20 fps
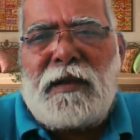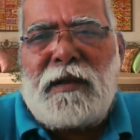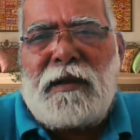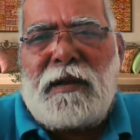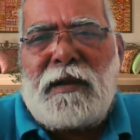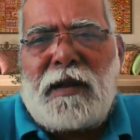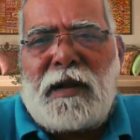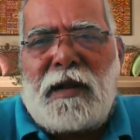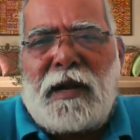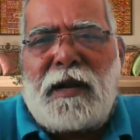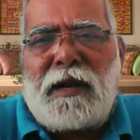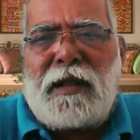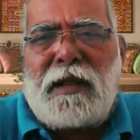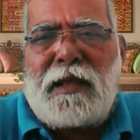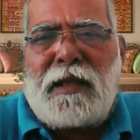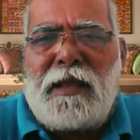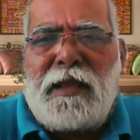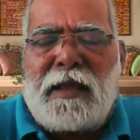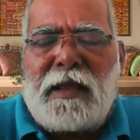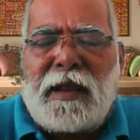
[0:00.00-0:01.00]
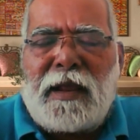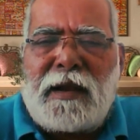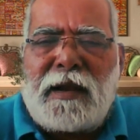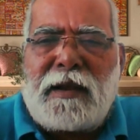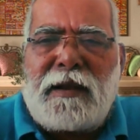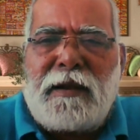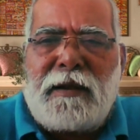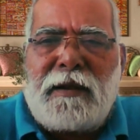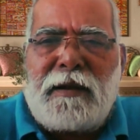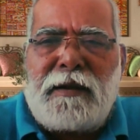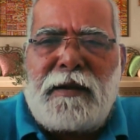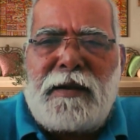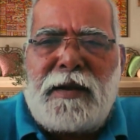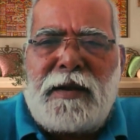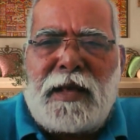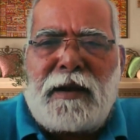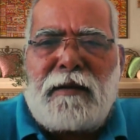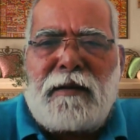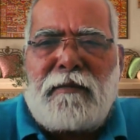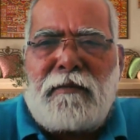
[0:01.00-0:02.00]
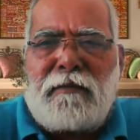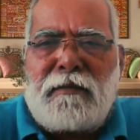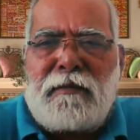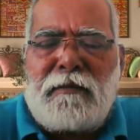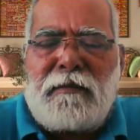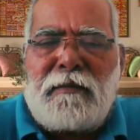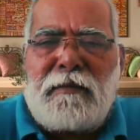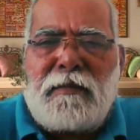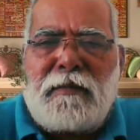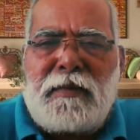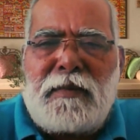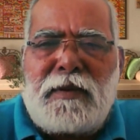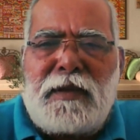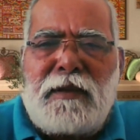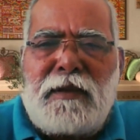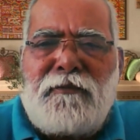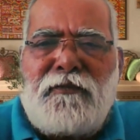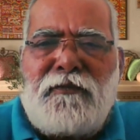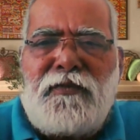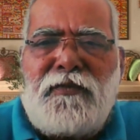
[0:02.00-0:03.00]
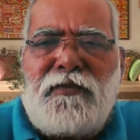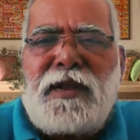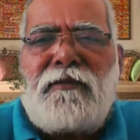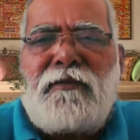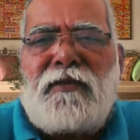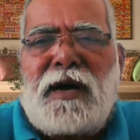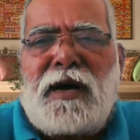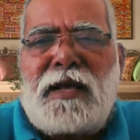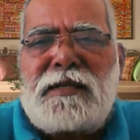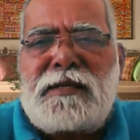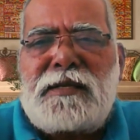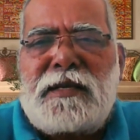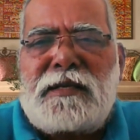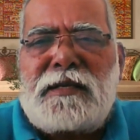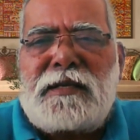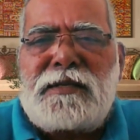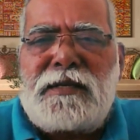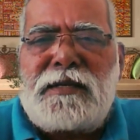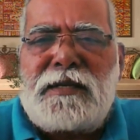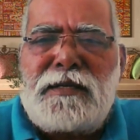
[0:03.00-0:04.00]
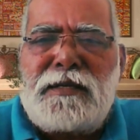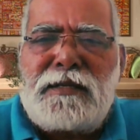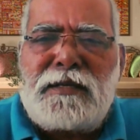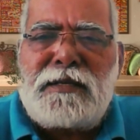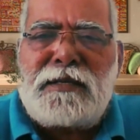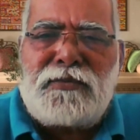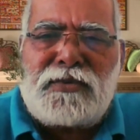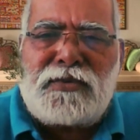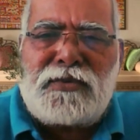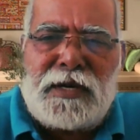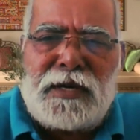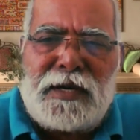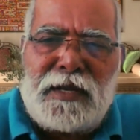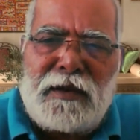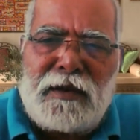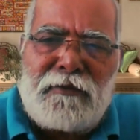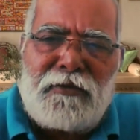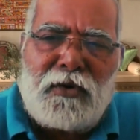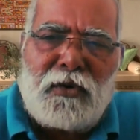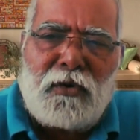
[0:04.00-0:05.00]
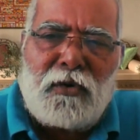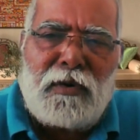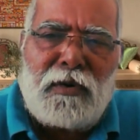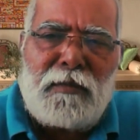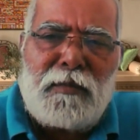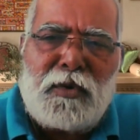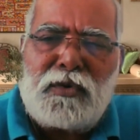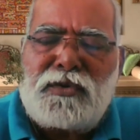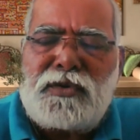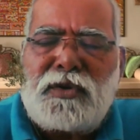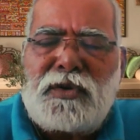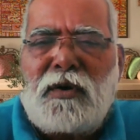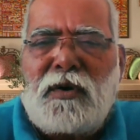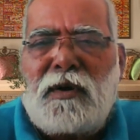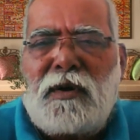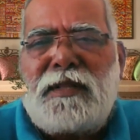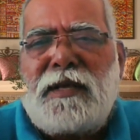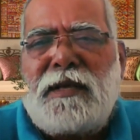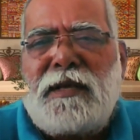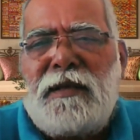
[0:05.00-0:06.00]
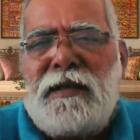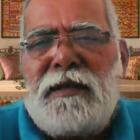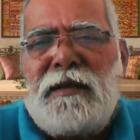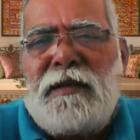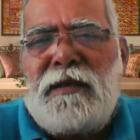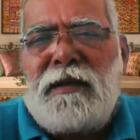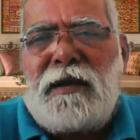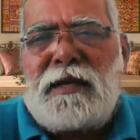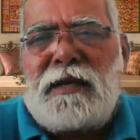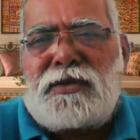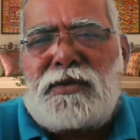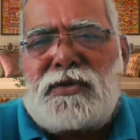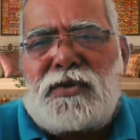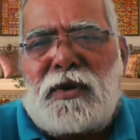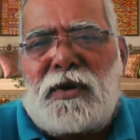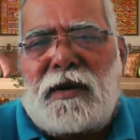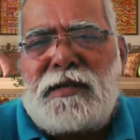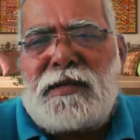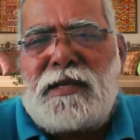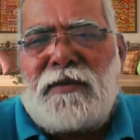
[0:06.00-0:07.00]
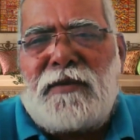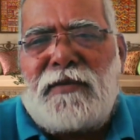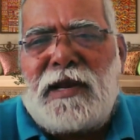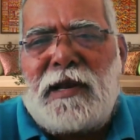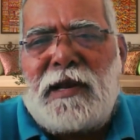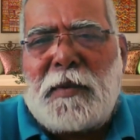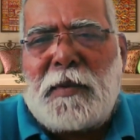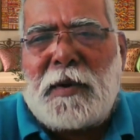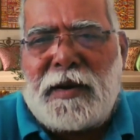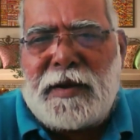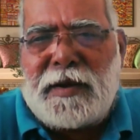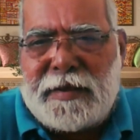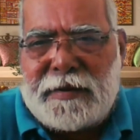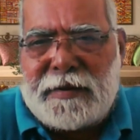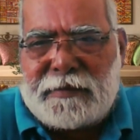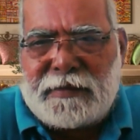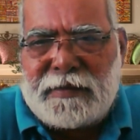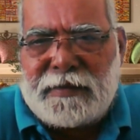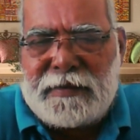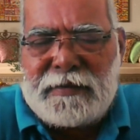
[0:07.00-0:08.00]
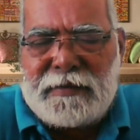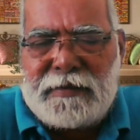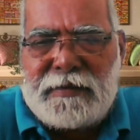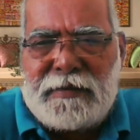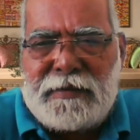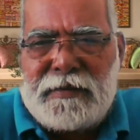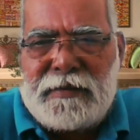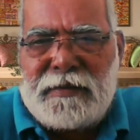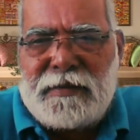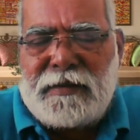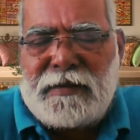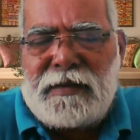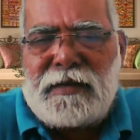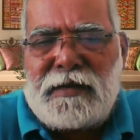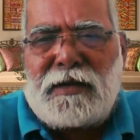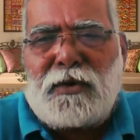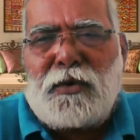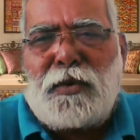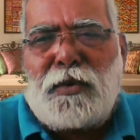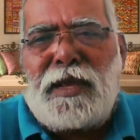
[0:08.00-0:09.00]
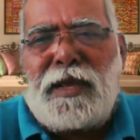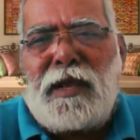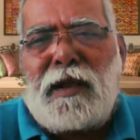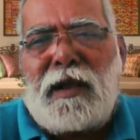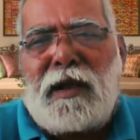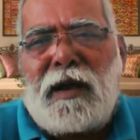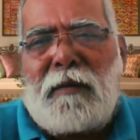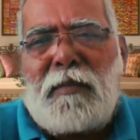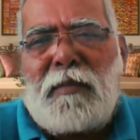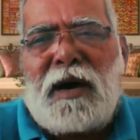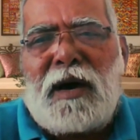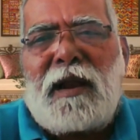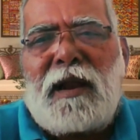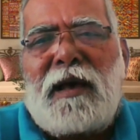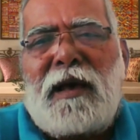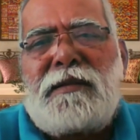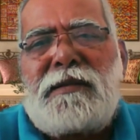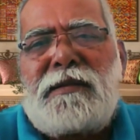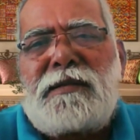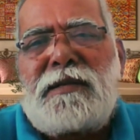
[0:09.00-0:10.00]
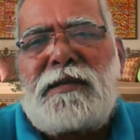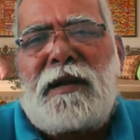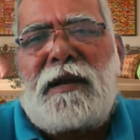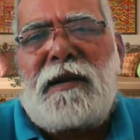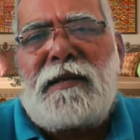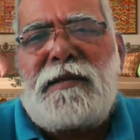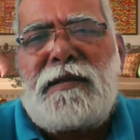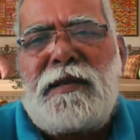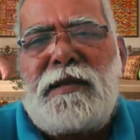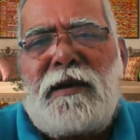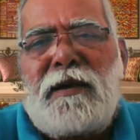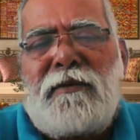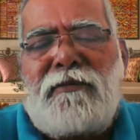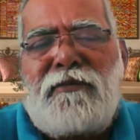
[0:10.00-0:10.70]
and he had done a very vast, extensive study of almost all the astrology available on earth, including Kabbalah astrology of